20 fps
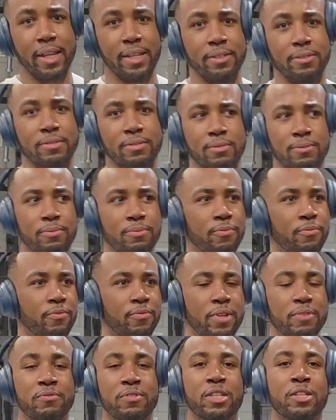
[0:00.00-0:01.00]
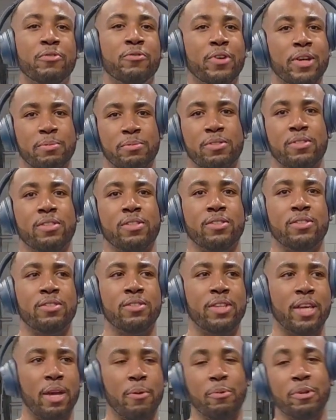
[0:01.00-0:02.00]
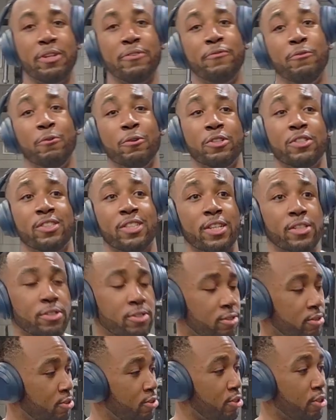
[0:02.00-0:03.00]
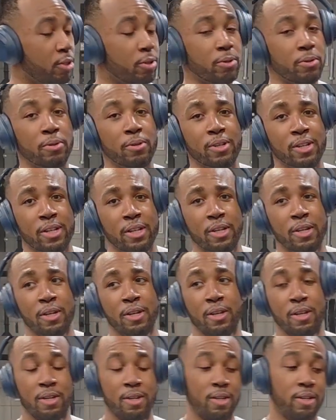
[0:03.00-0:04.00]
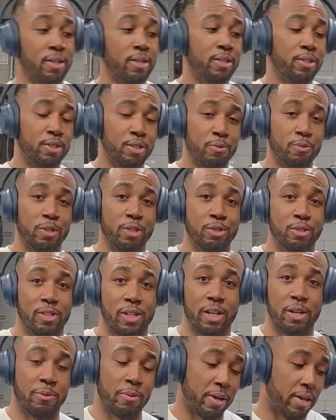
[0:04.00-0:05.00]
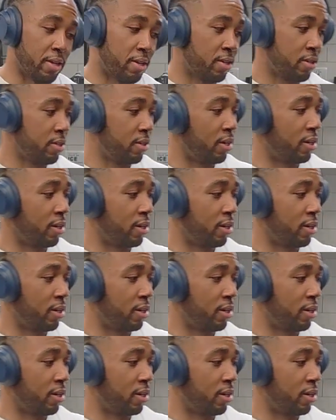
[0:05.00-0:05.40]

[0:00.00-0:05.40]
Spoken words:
like 15 reps of this, and we did 4 sets. So you want to use a lighter weight.